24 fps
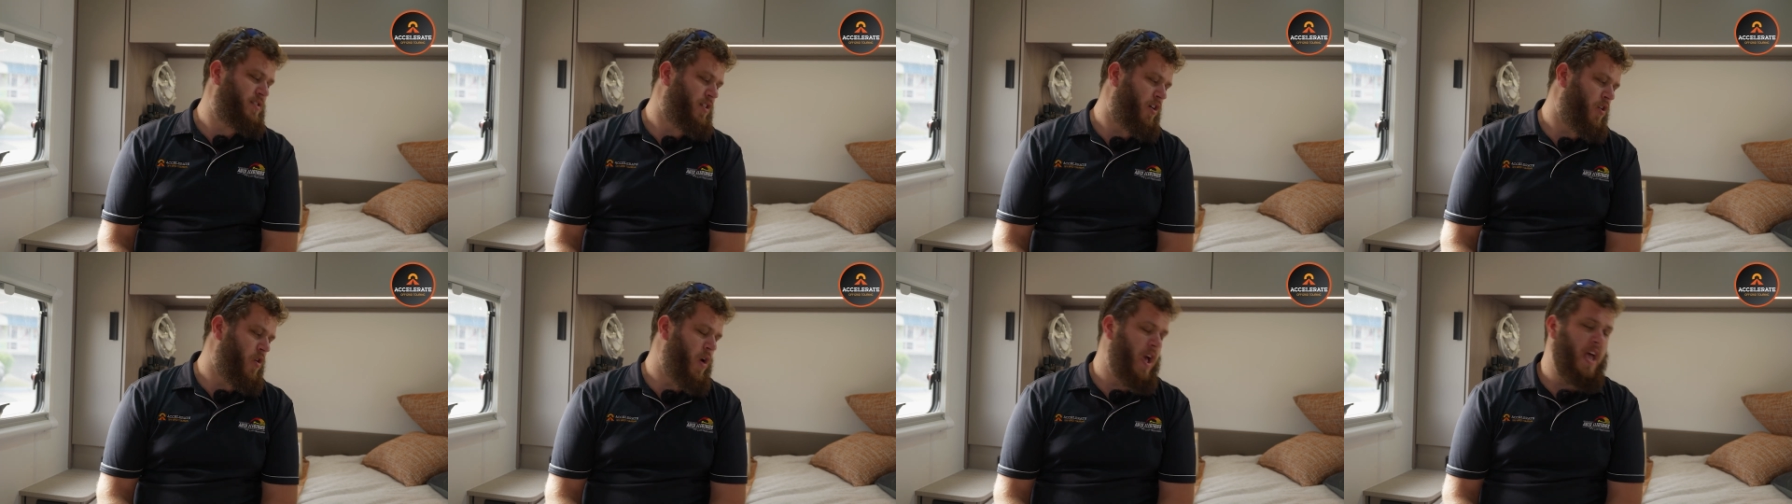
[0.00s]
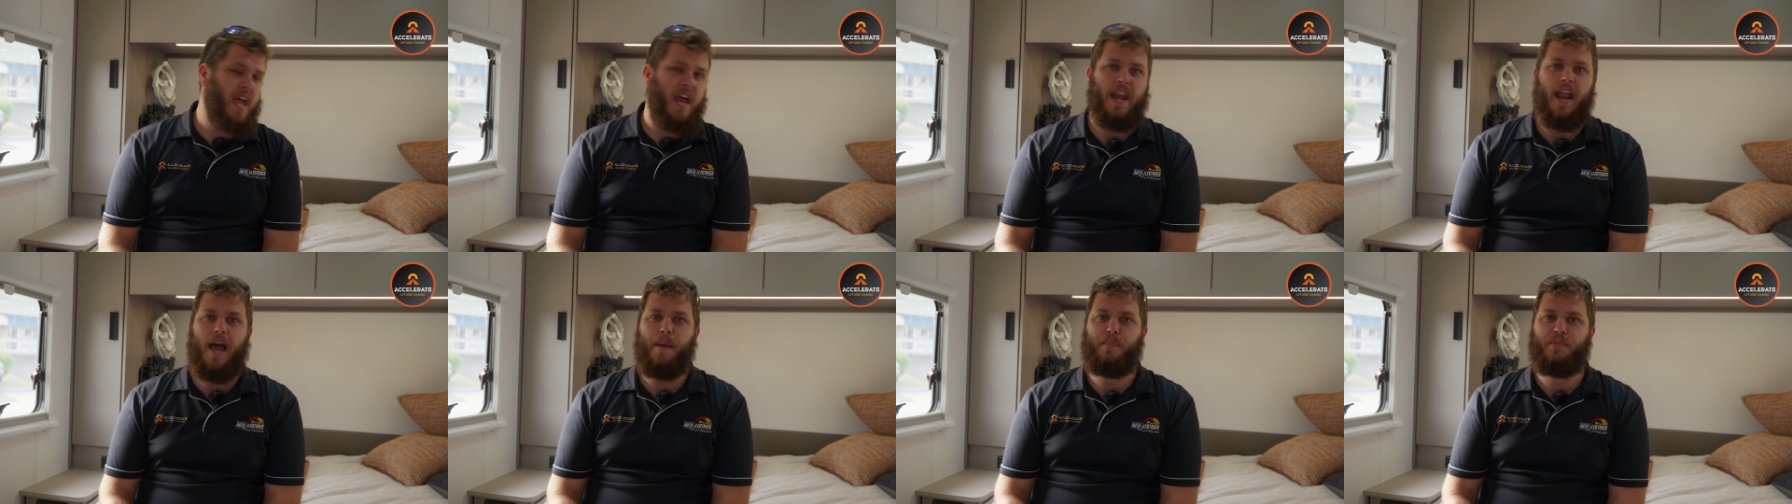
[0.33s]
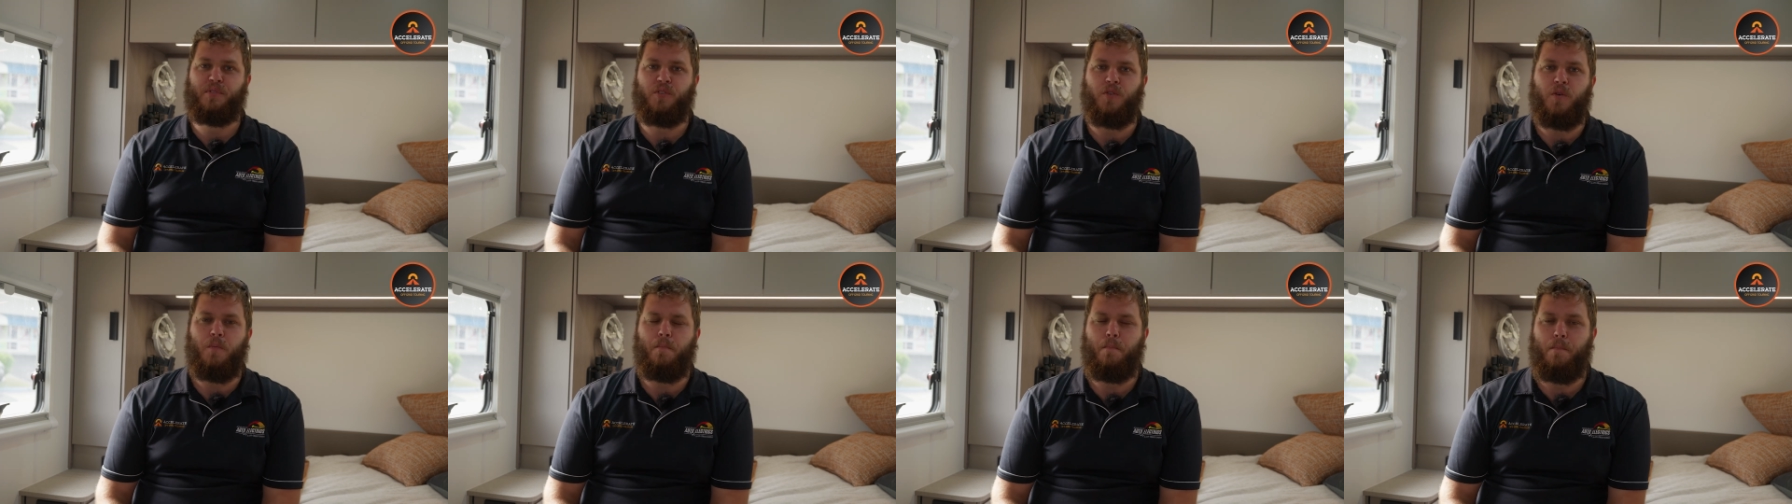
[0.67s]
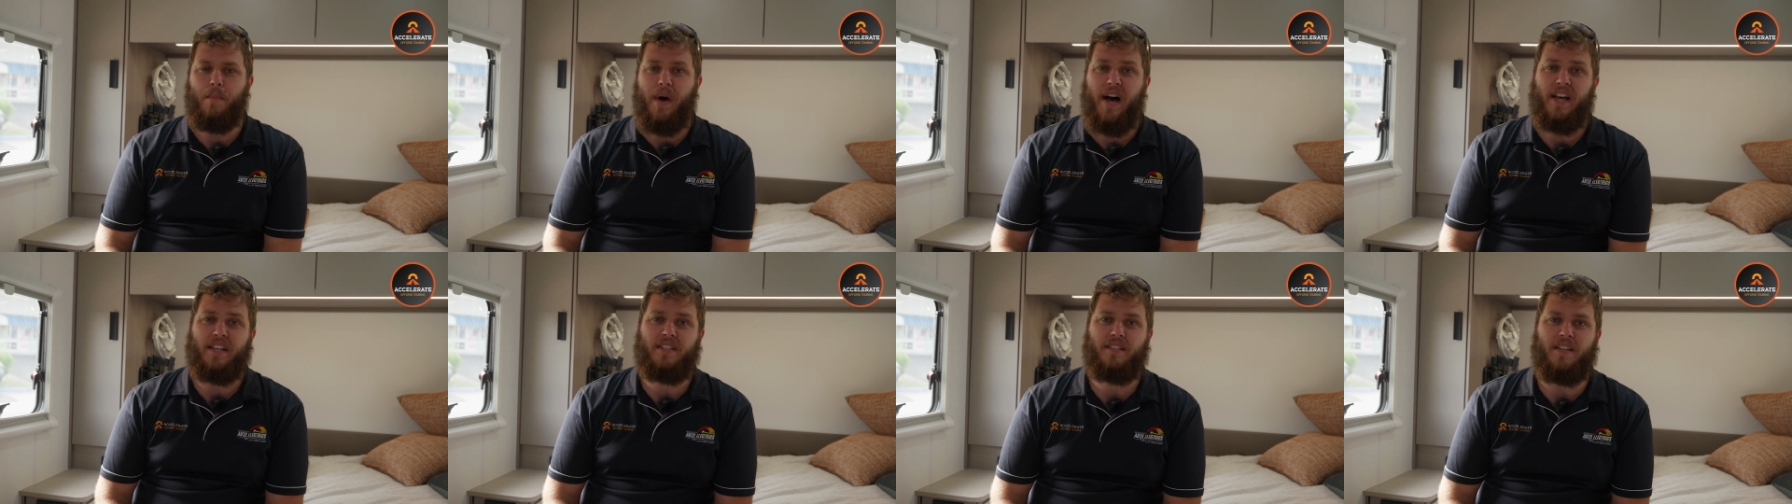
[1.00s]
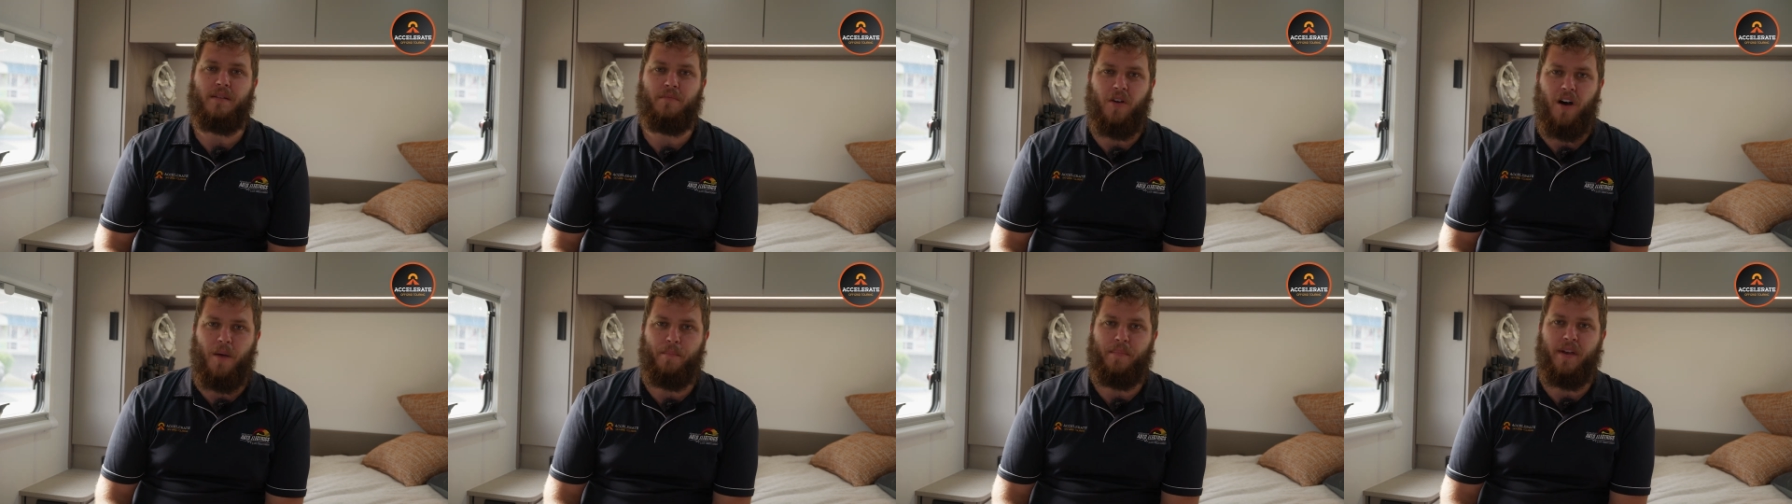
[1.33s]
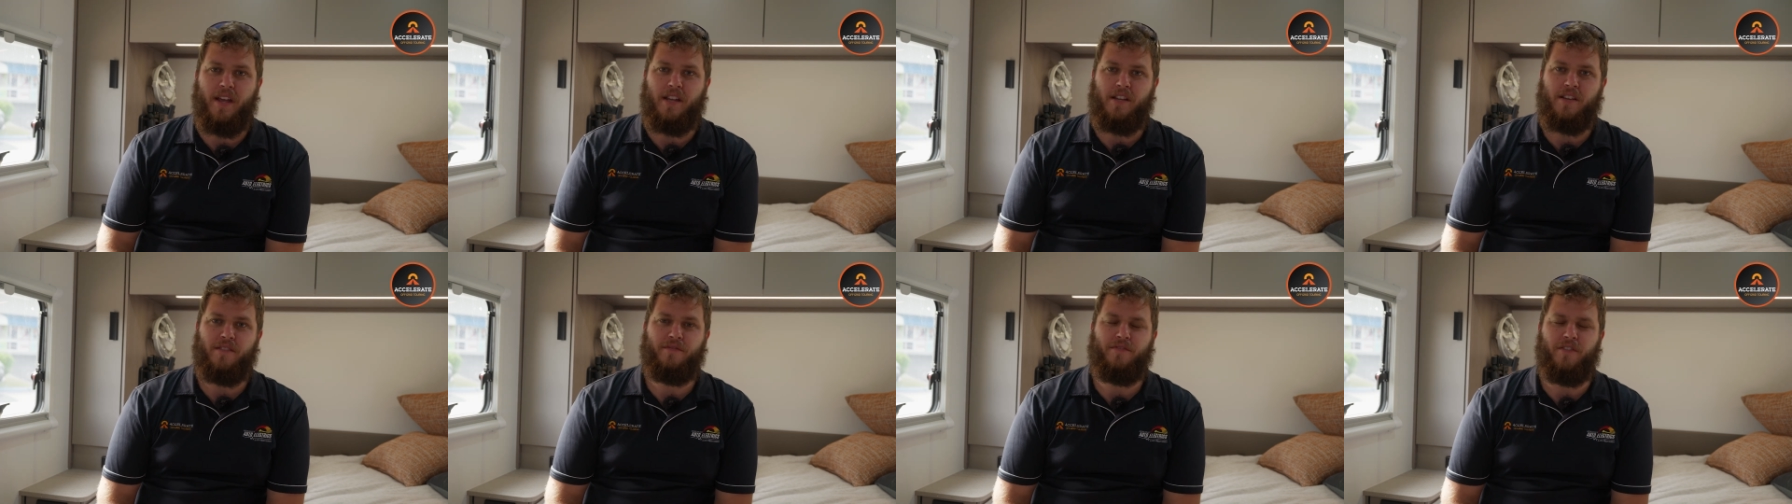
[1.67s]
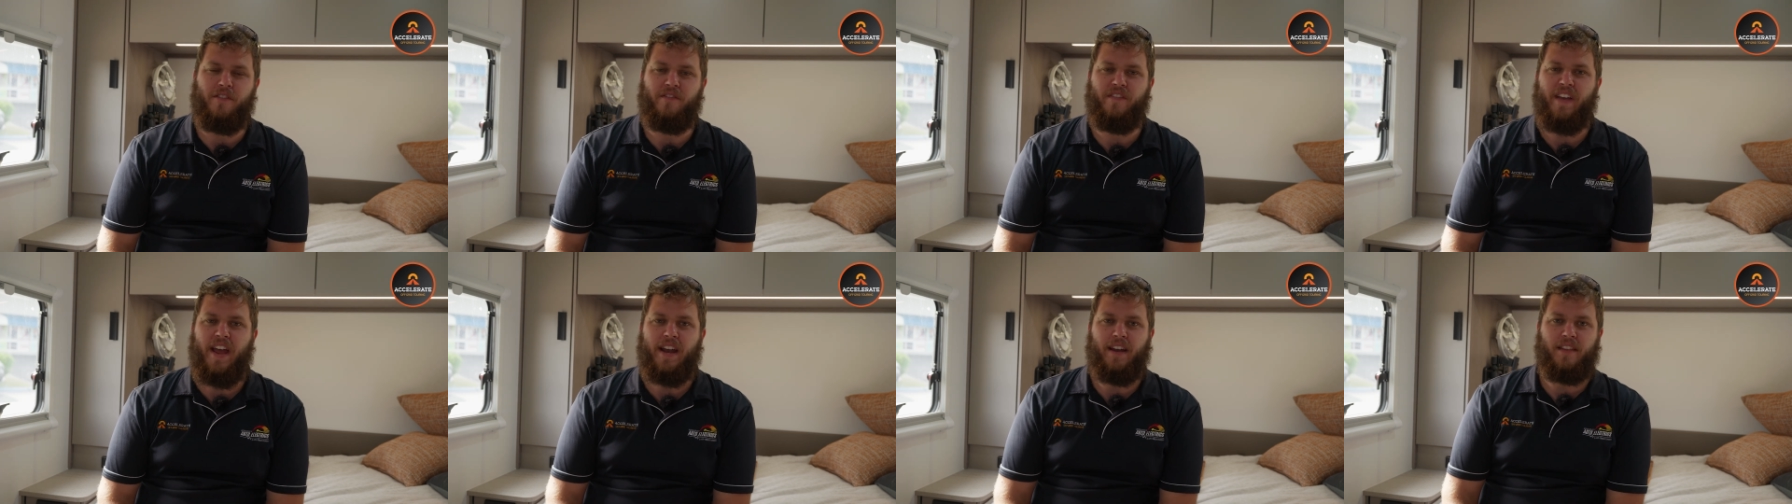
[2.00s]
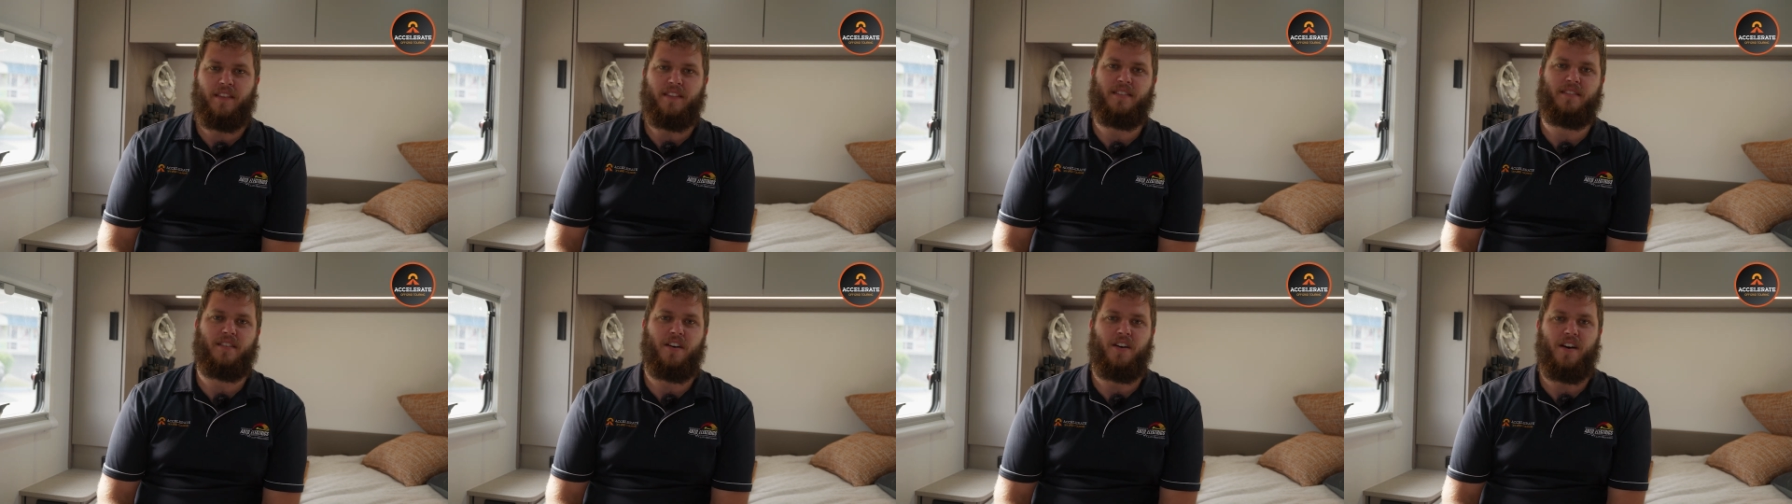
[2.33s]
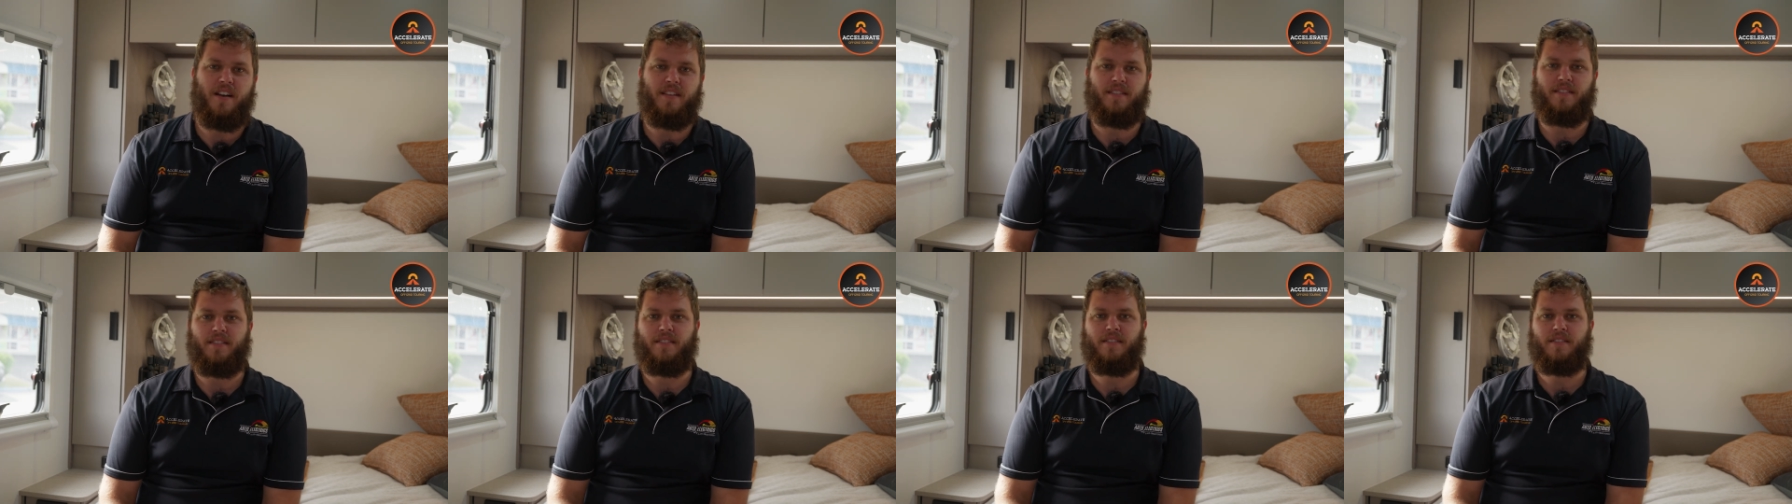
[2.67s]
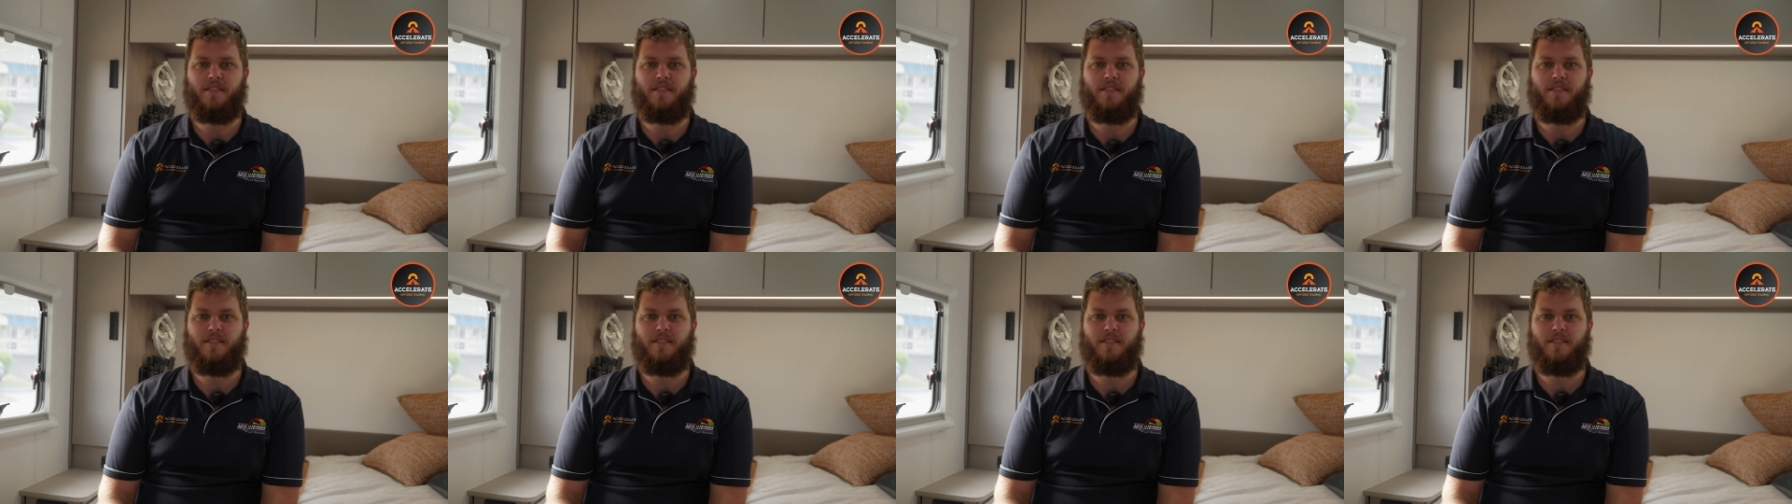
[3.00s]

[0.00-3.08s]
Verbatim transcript: so an absolute must in my opinion for a van of this size.